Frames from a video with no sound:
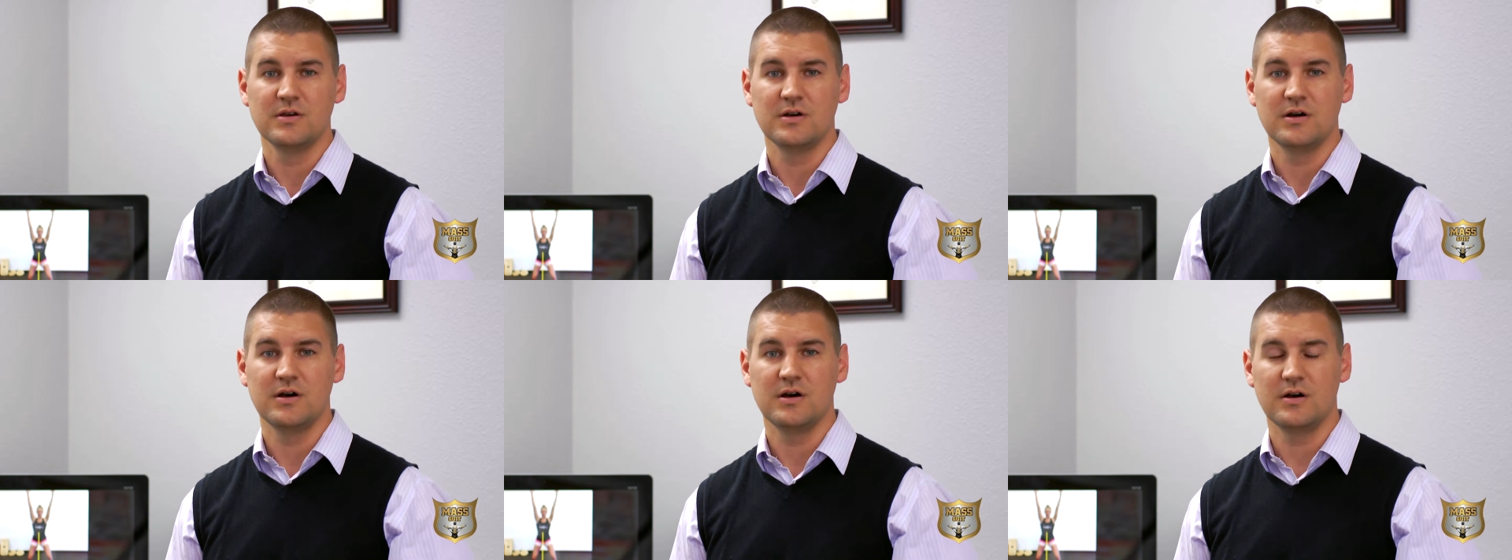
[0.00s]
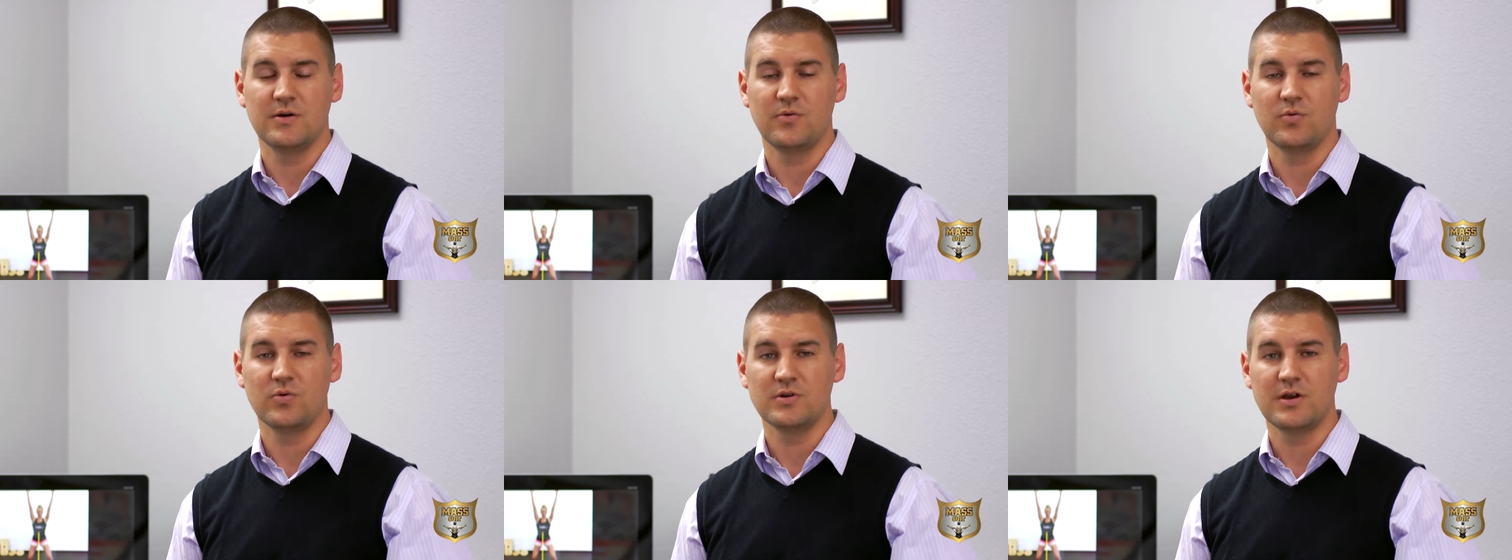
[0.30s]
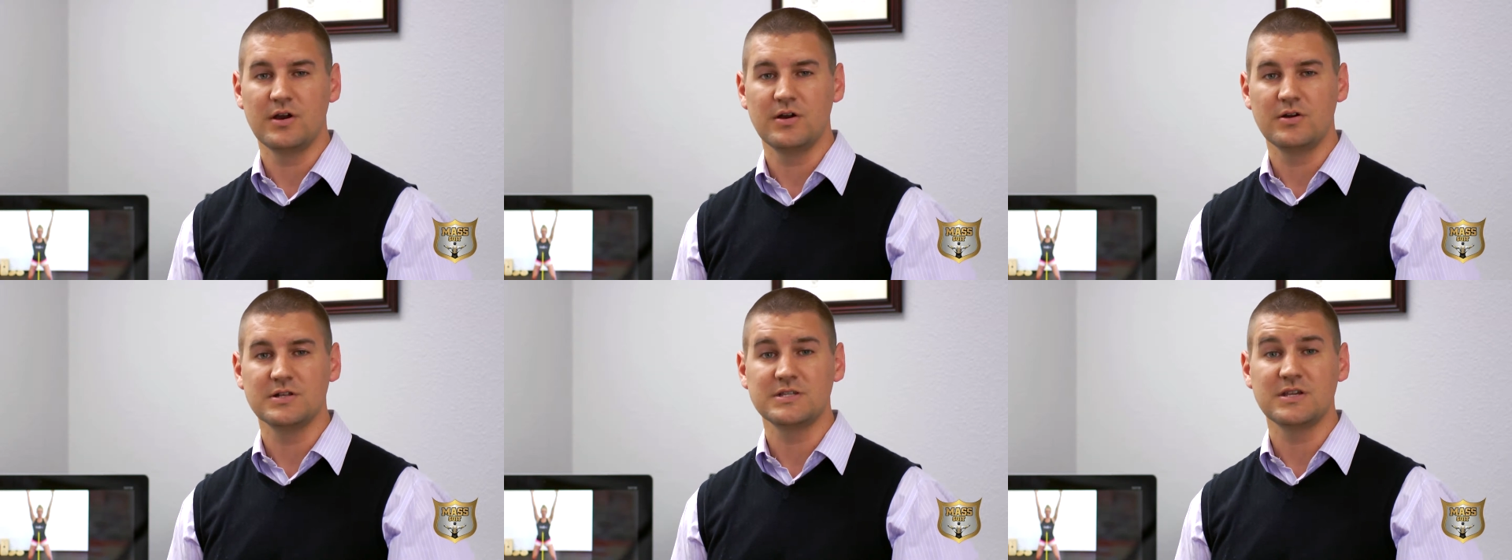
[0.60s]
We're
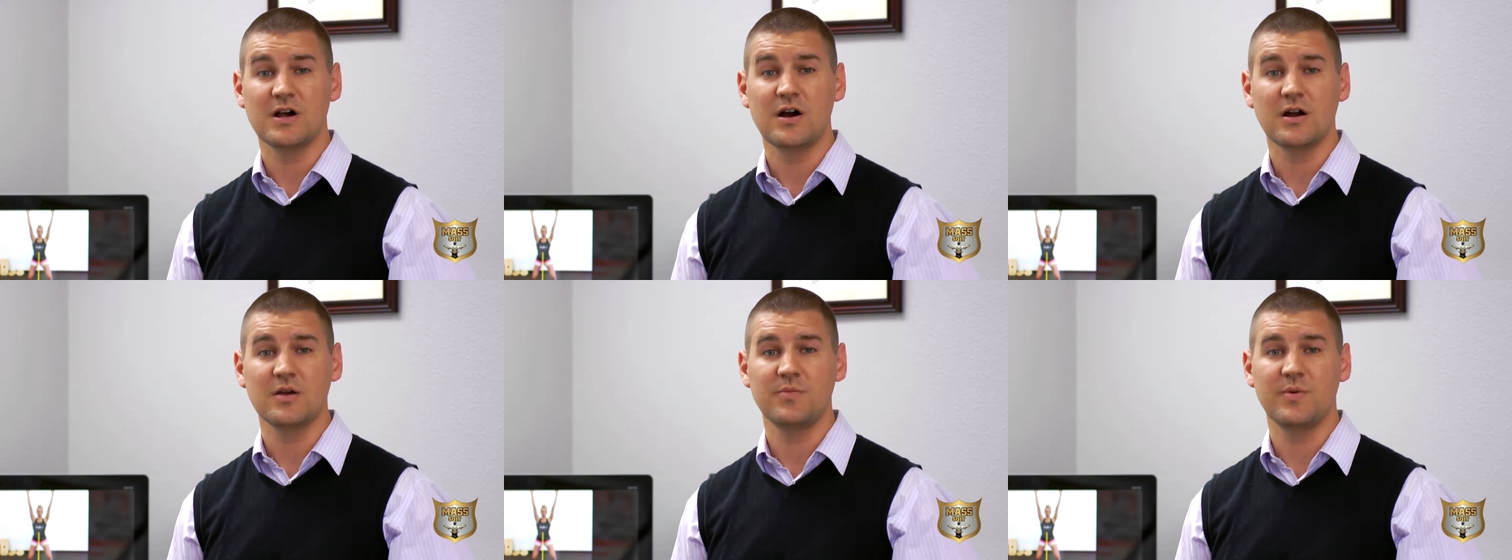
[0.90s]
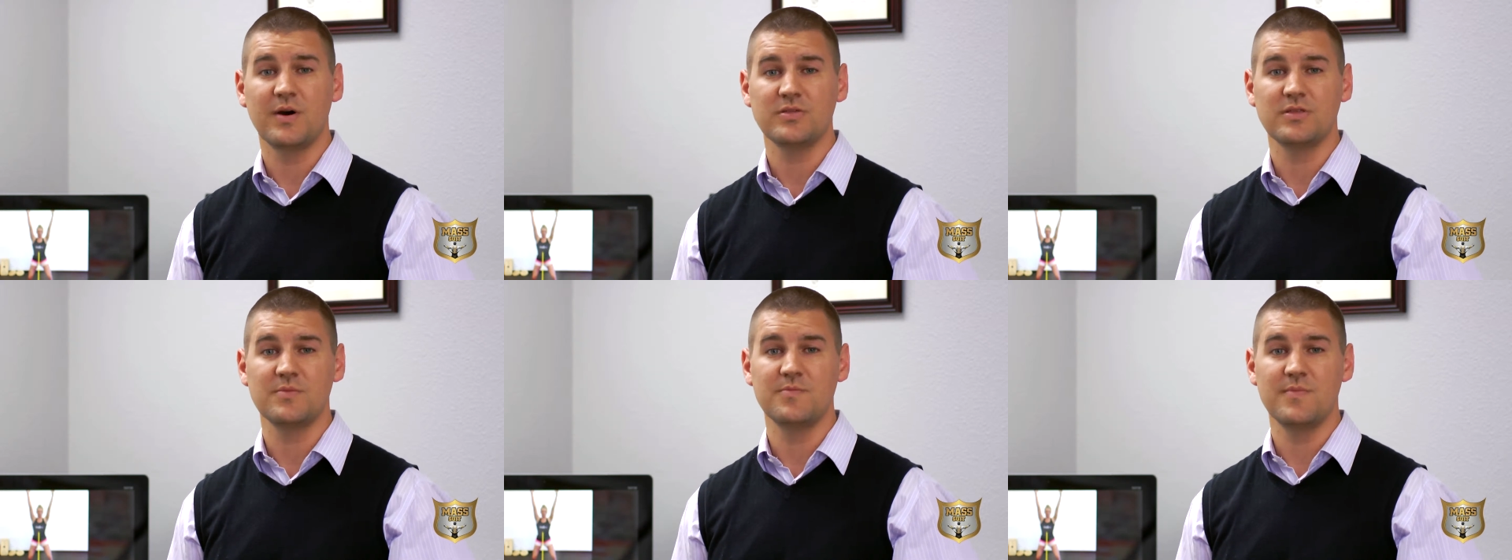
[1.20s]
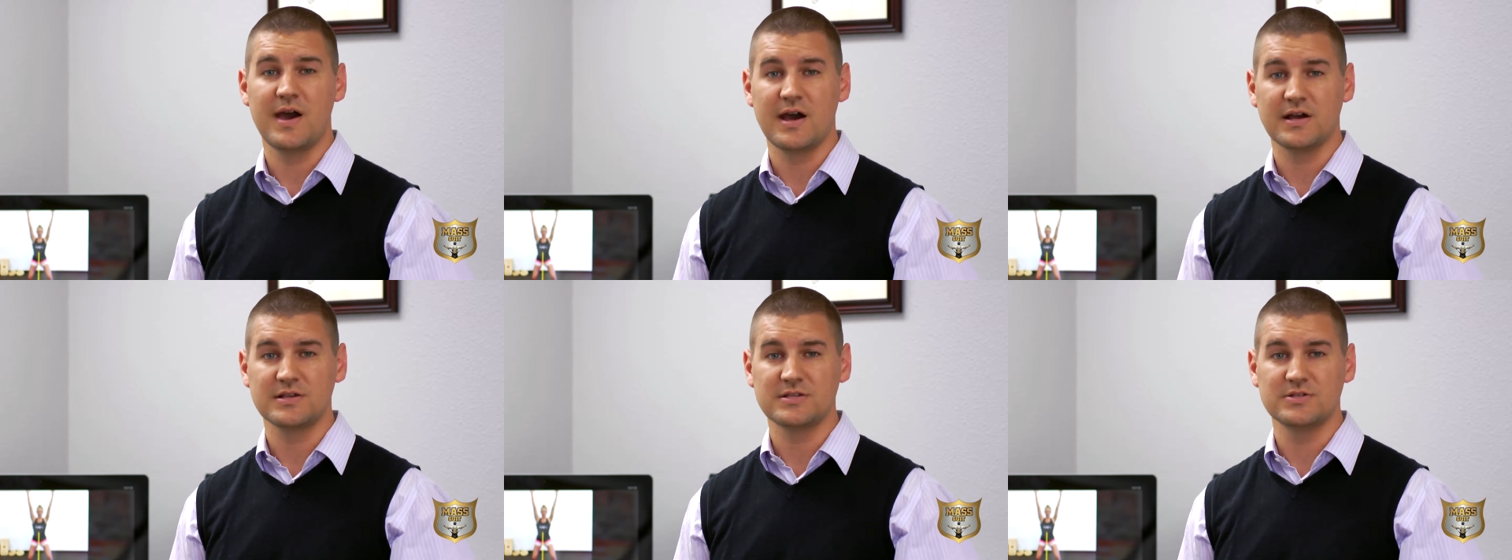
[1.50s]
here to talk about the
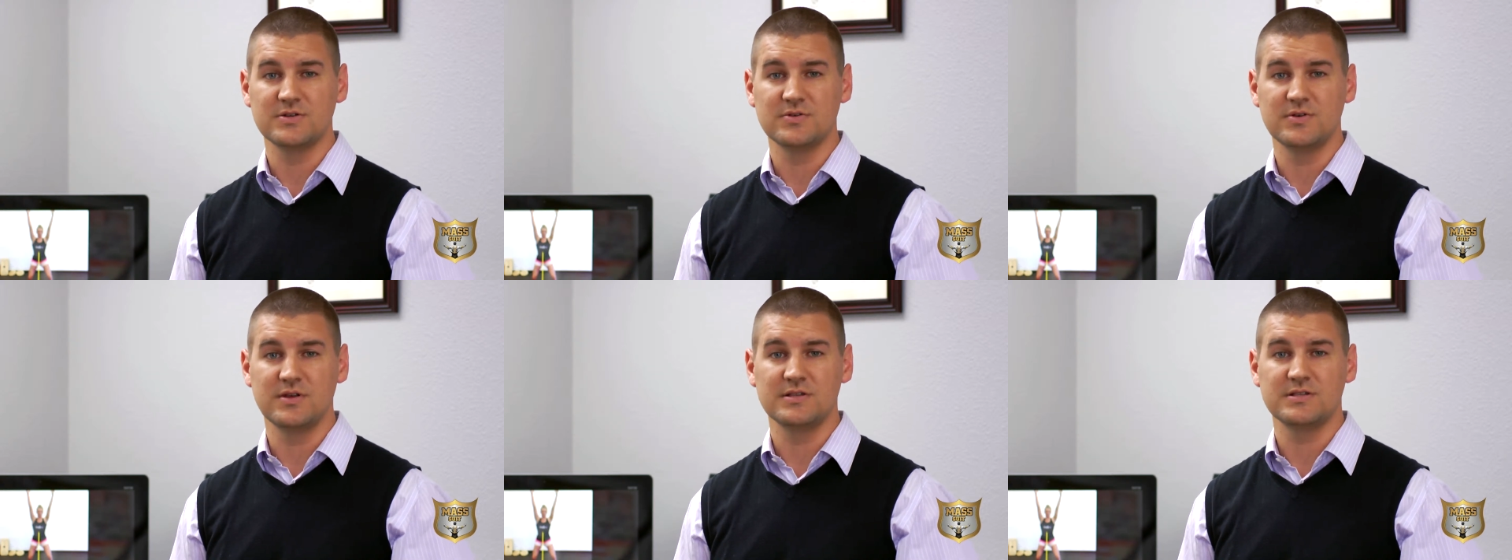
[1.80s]
mass suit.